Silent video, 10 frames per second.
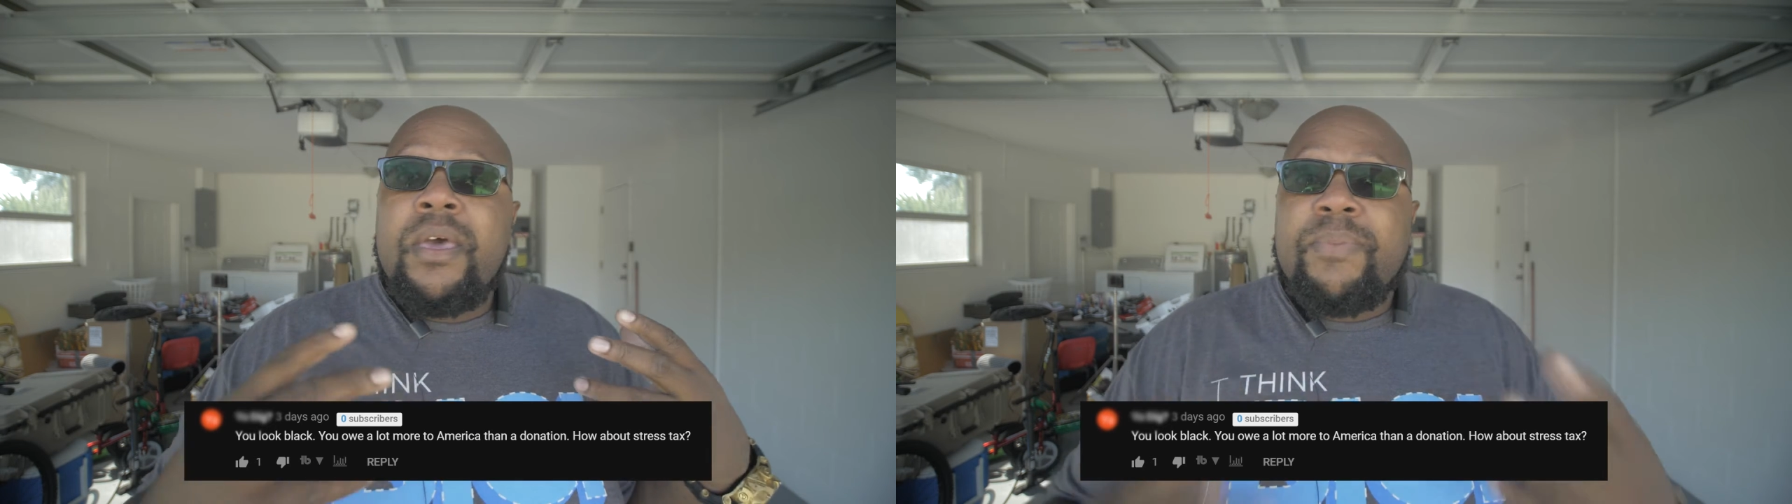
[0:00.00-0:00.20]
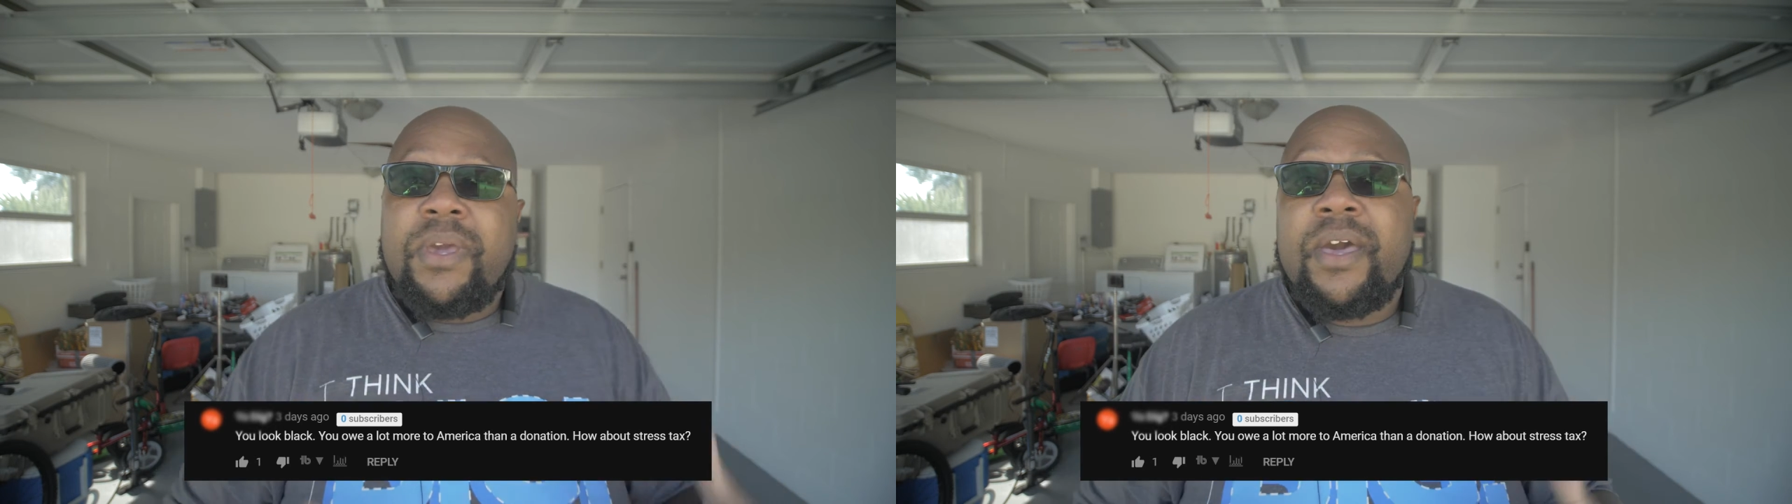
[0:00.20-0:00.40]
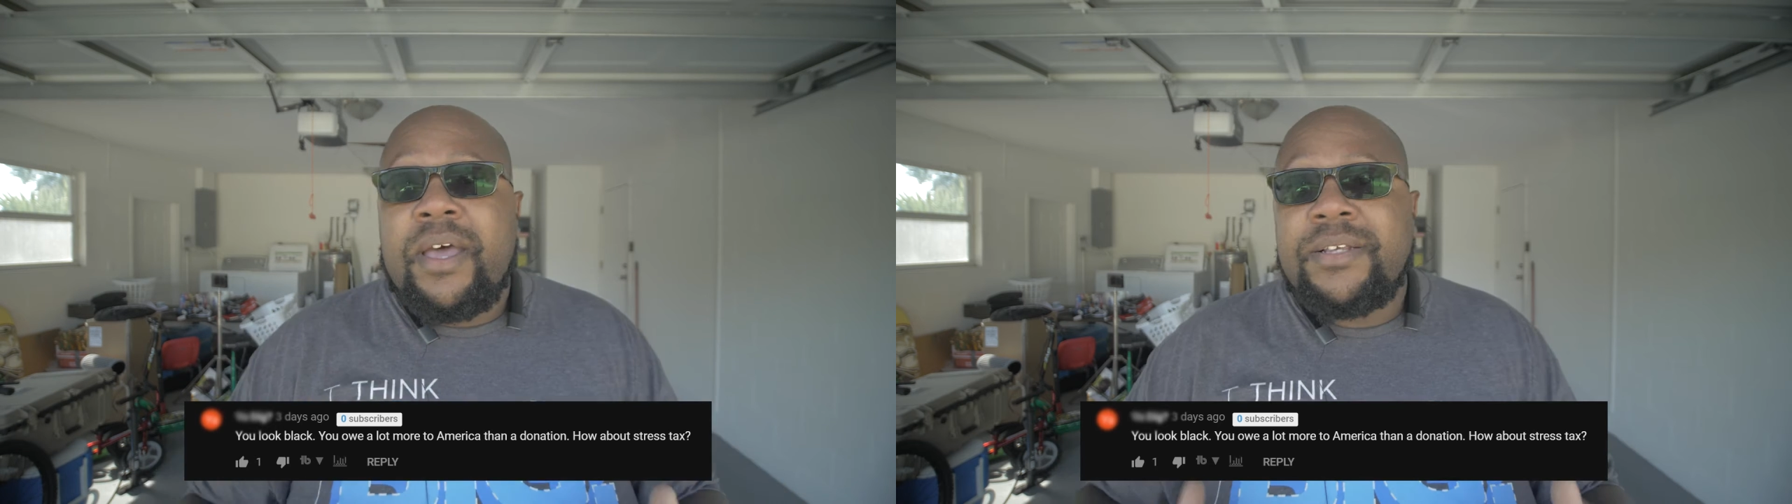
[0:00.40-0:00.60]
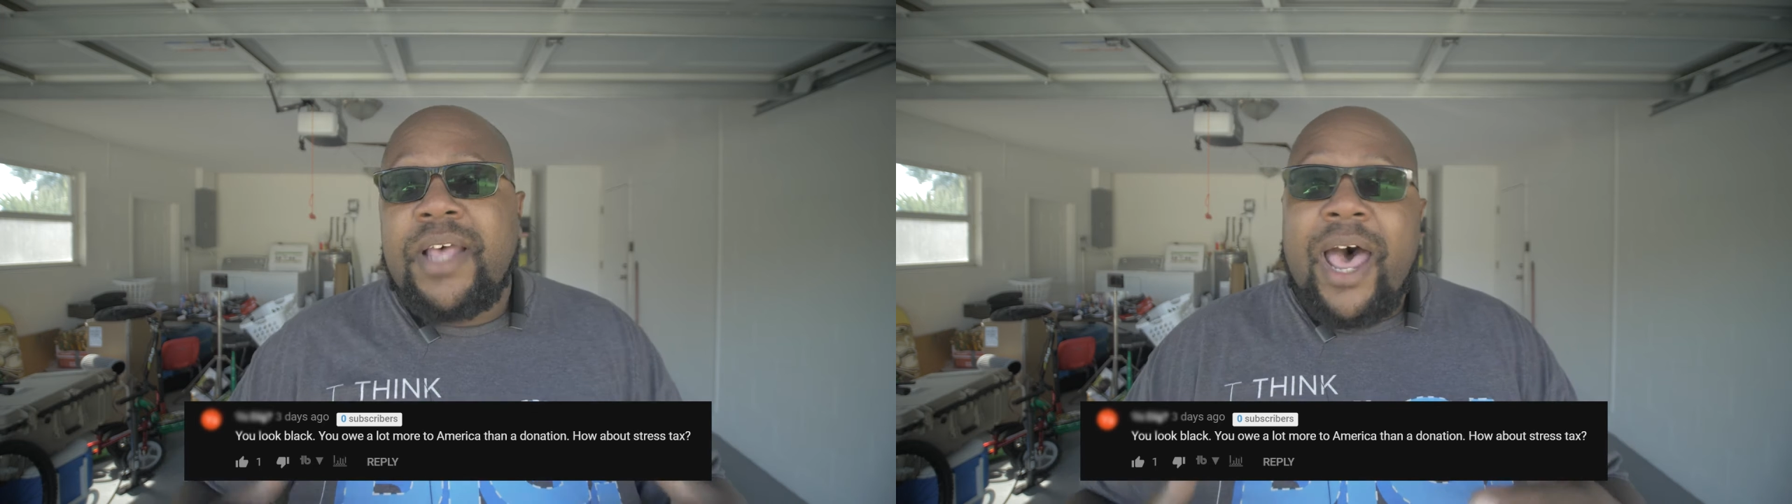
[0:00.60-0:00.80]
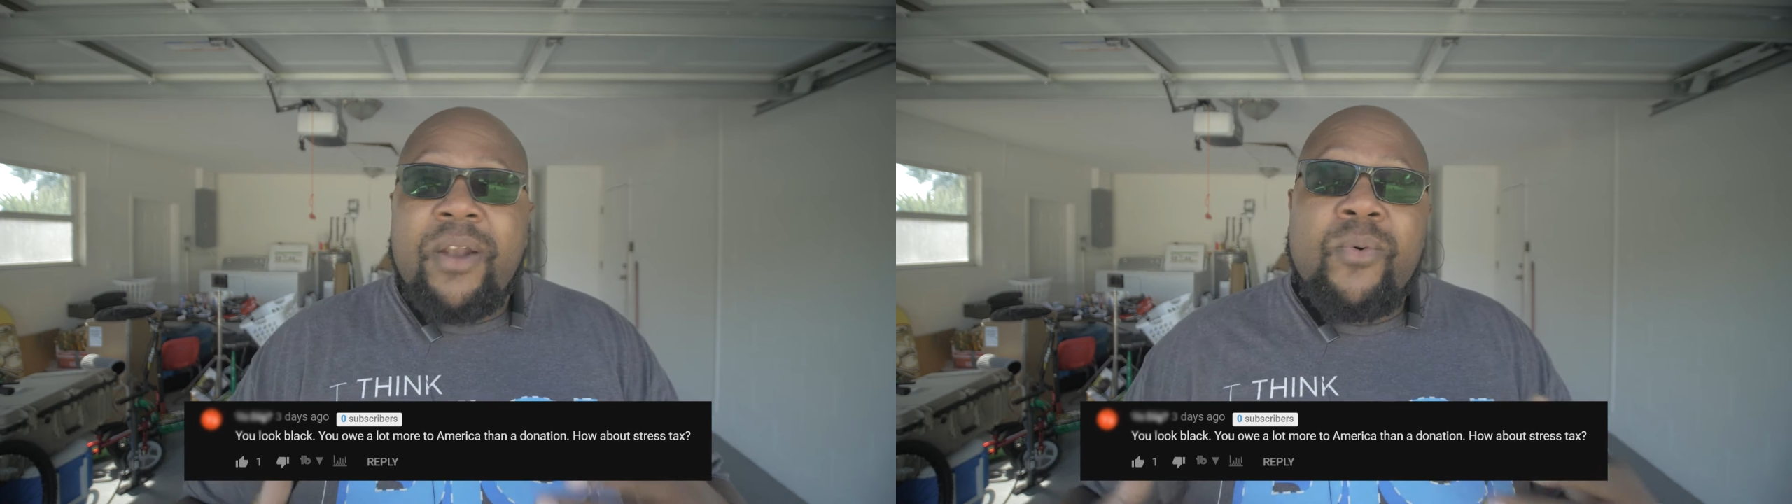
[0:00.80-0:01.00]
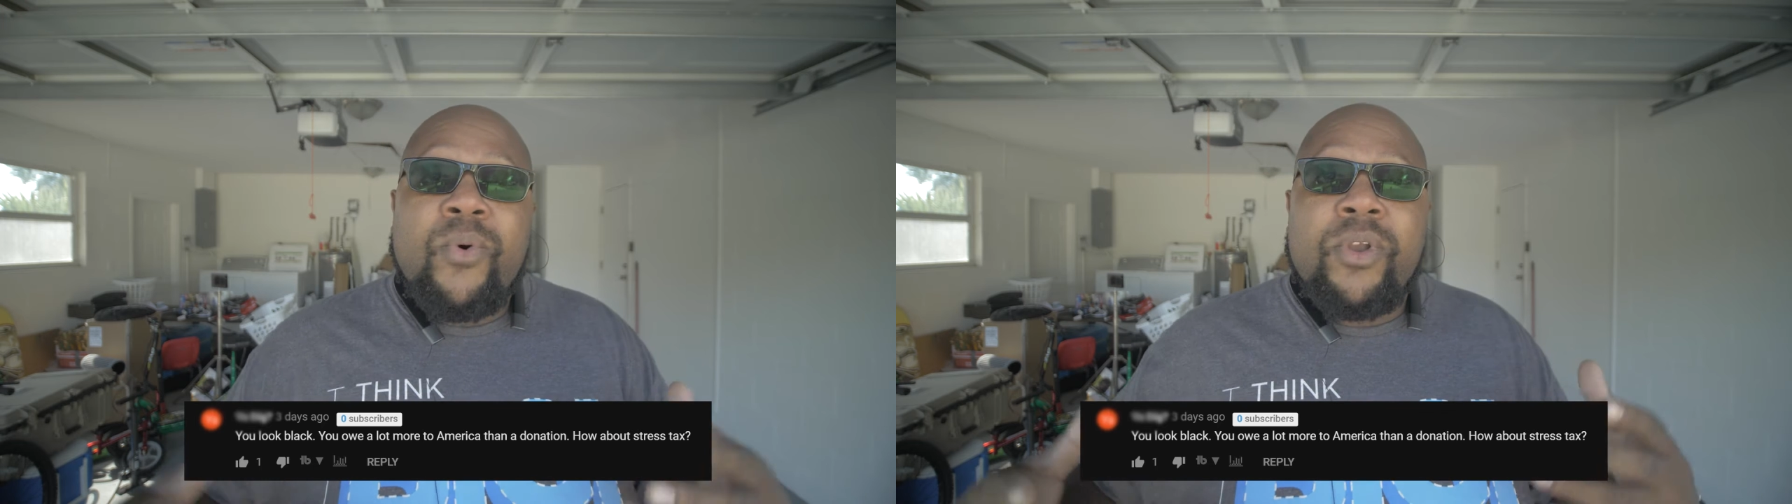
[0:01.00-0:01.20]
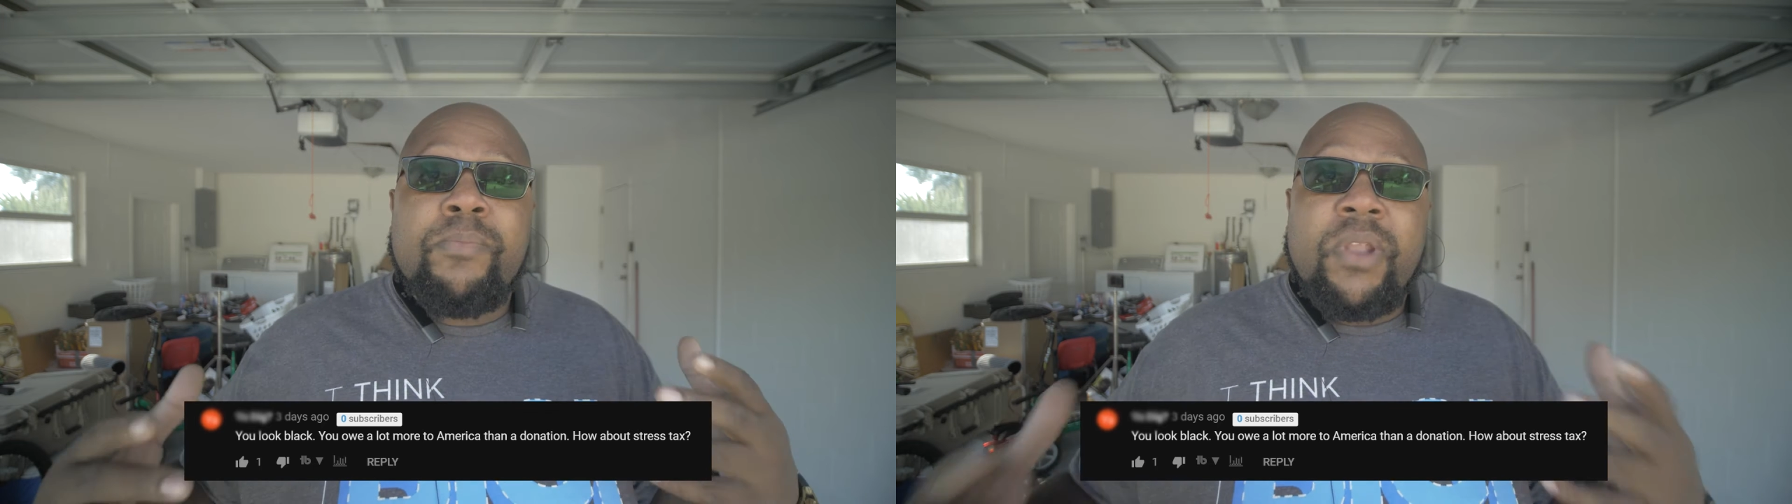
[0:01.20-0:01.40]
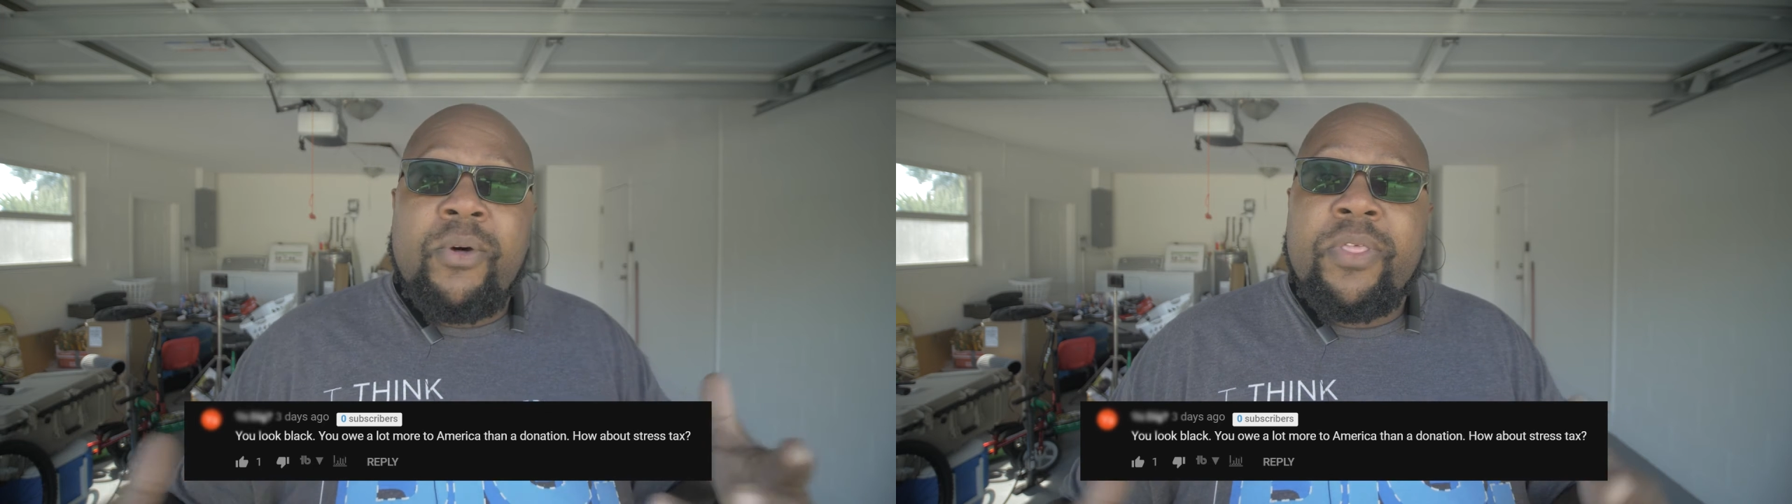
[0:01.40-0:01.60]
because I don't want to
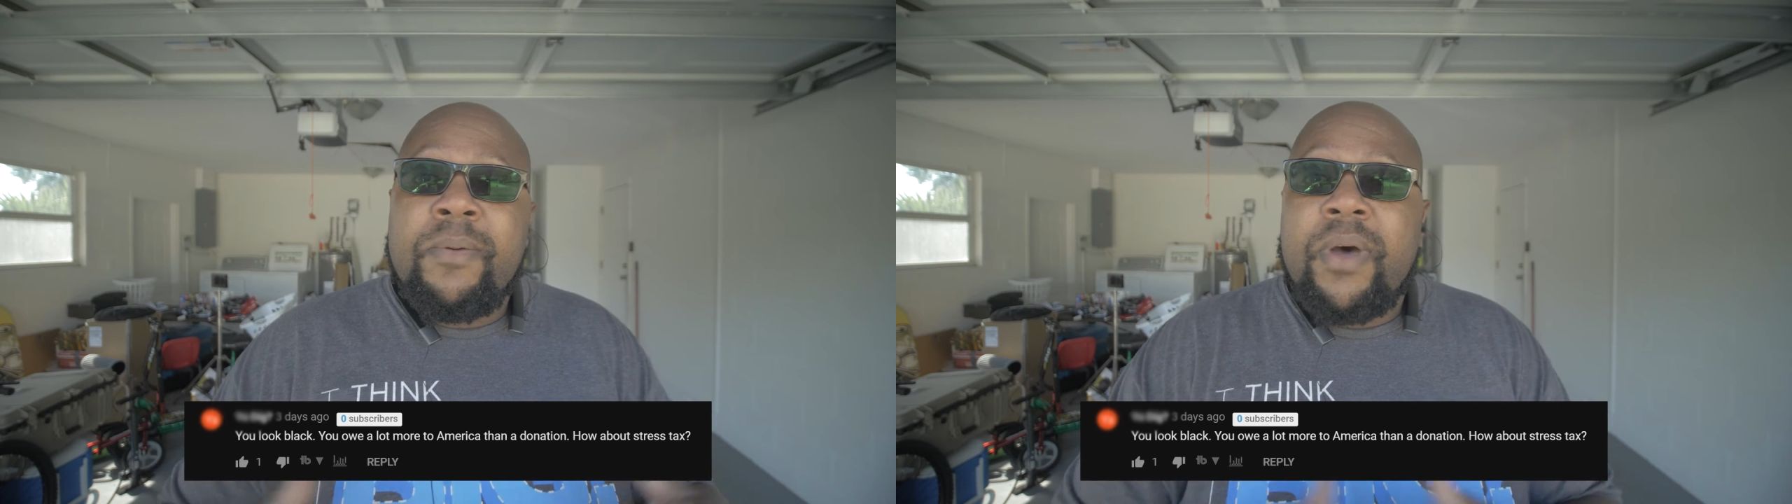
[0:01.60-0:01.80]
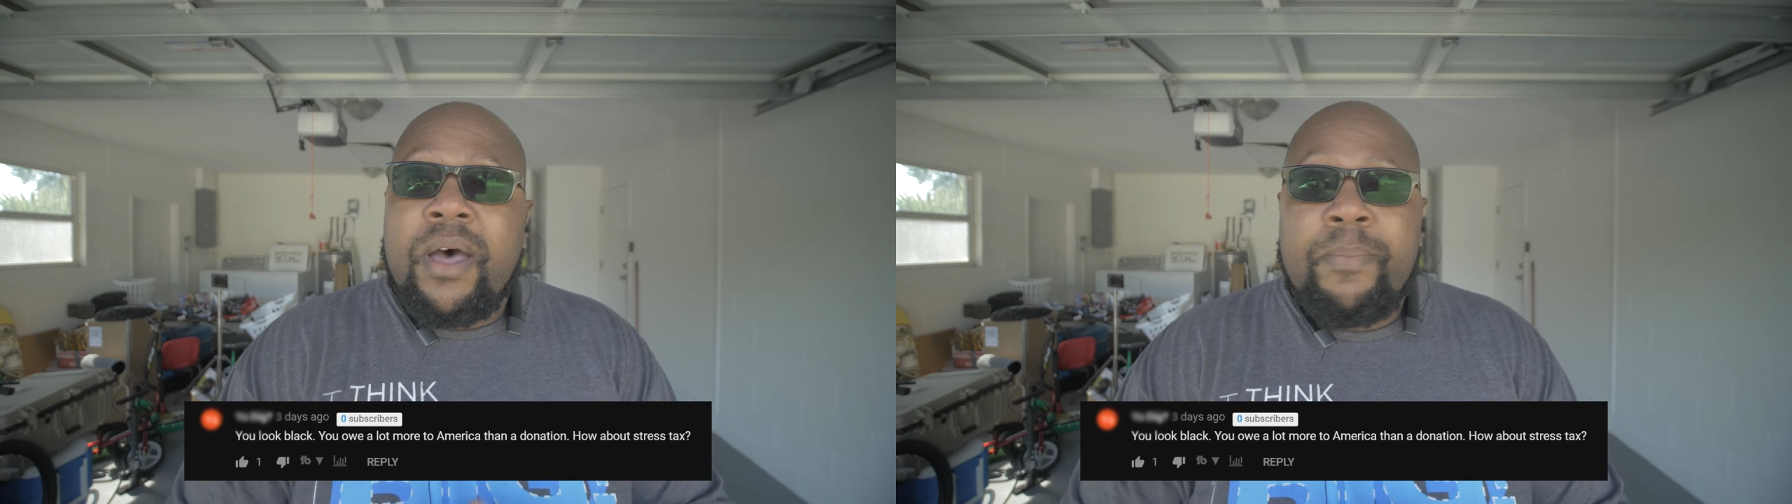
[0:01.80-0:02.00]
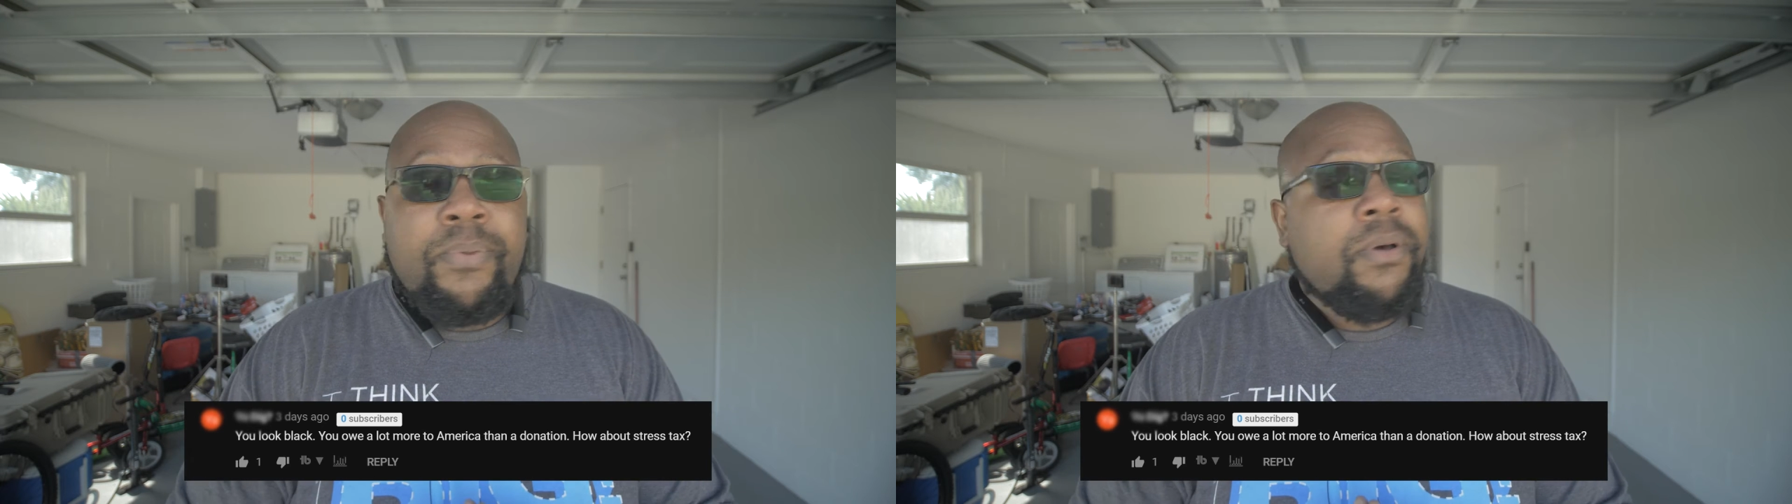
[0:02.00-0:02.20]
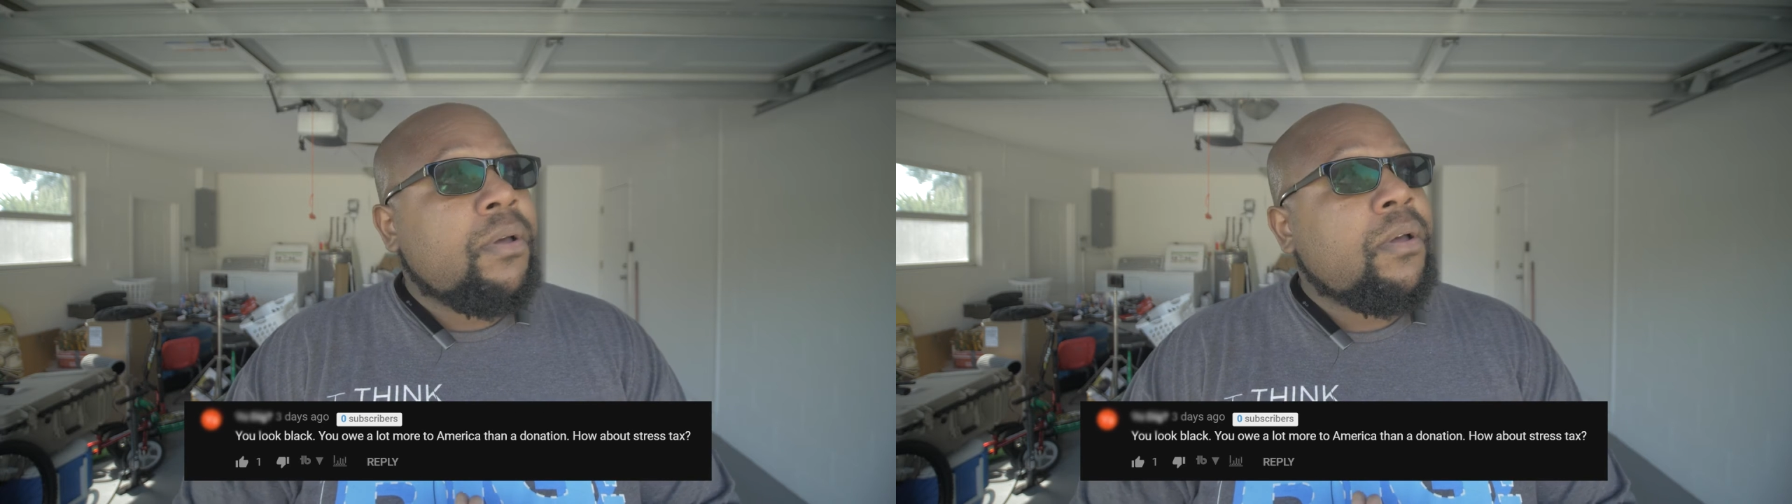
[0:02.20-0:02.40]
blow them up.